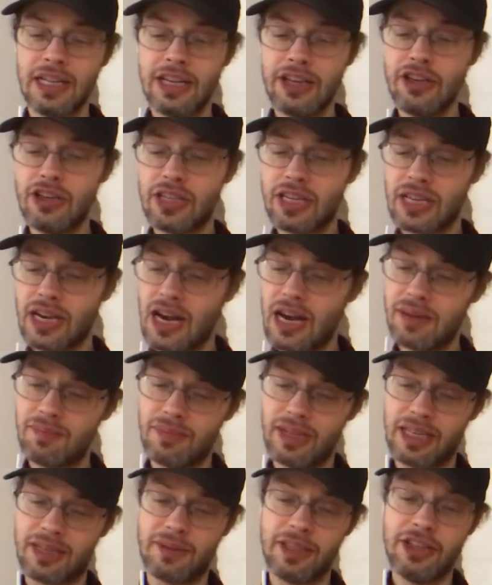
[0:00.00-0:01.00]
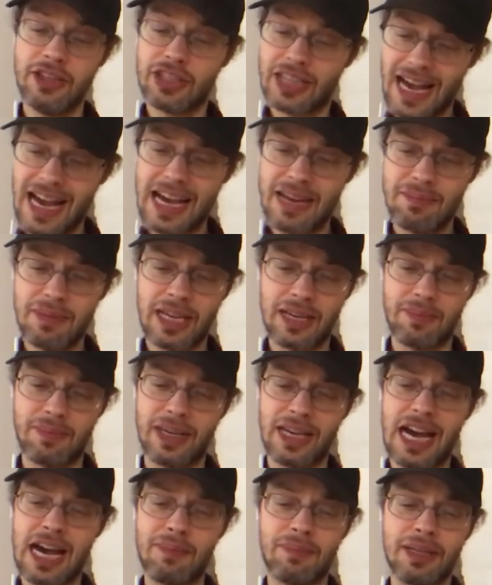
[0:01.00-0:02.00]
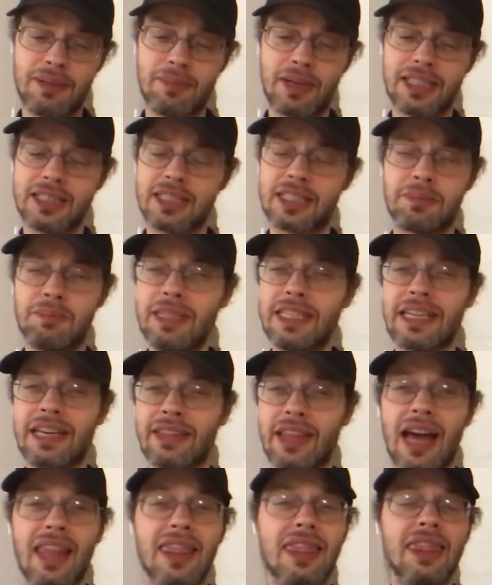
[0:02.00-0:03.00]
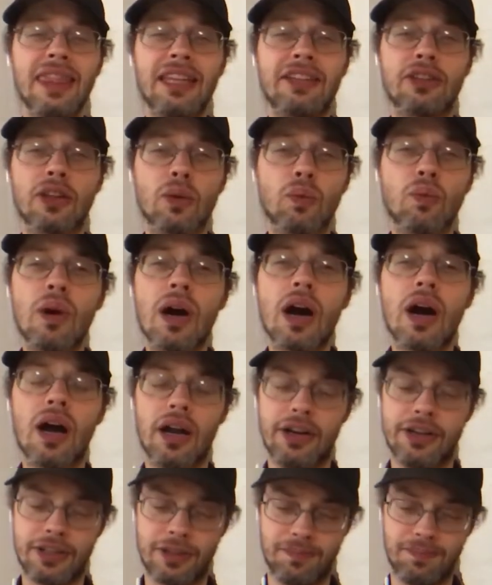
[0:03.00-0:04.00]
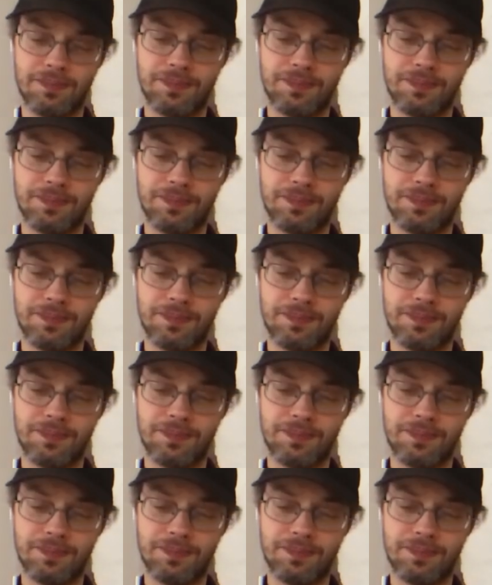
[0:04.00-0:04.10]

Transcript: You can make me happy by speaking that little word."